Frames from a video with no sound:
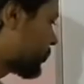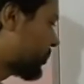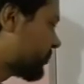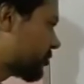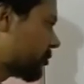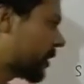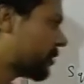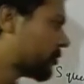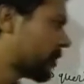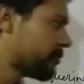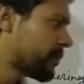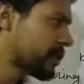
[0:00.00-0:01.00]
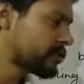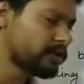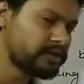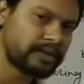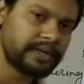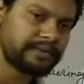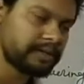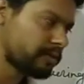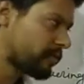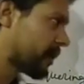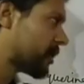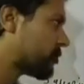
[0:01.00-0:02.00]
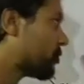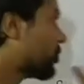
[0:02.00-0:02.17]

divisible by 2 and B is also divisible by 2.